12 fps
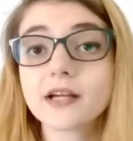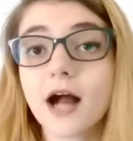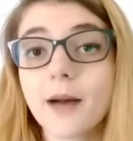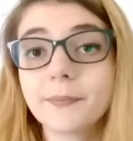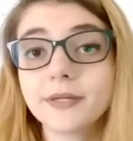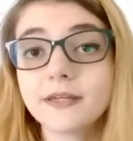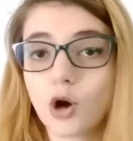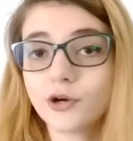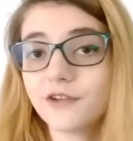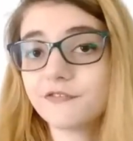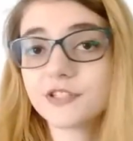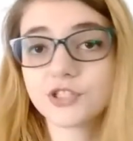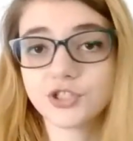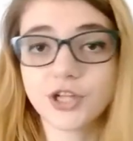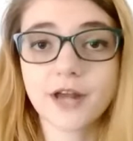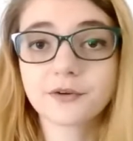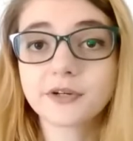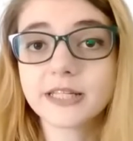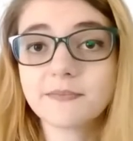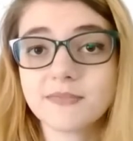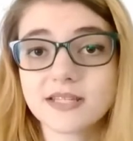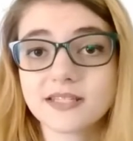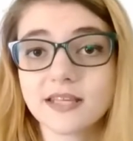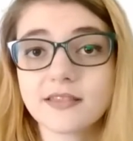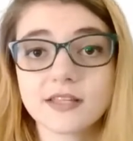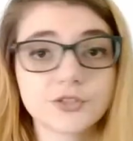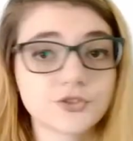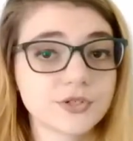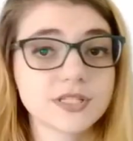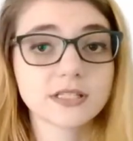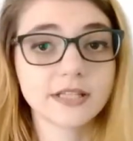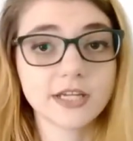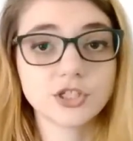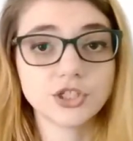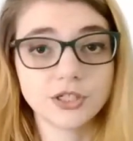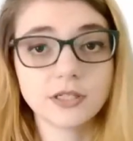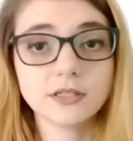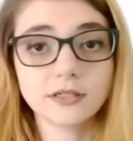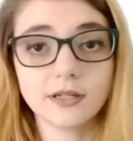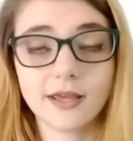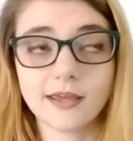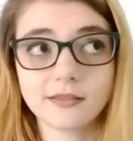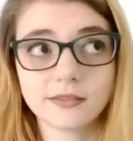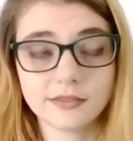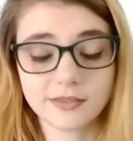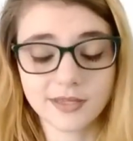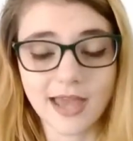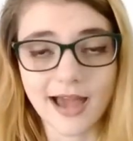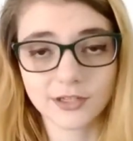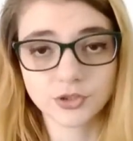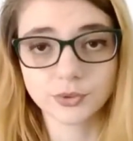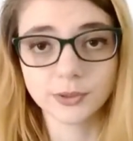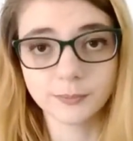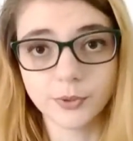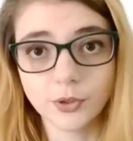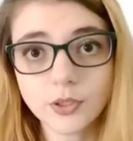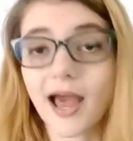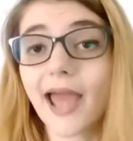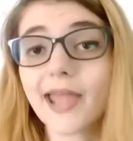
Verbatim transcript: copy or if it's generally missing the translation in the actual book.